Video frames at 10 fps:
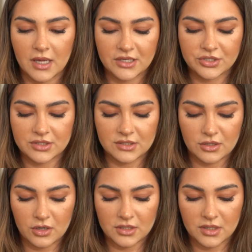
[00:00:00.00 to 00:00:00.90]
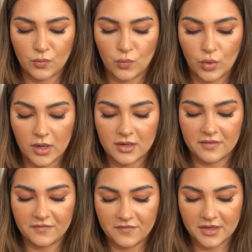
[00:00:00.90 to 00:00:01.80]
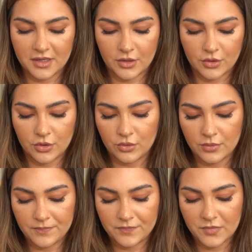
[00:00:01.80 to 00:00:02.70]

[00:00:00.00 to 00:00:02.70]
I just saw it in one video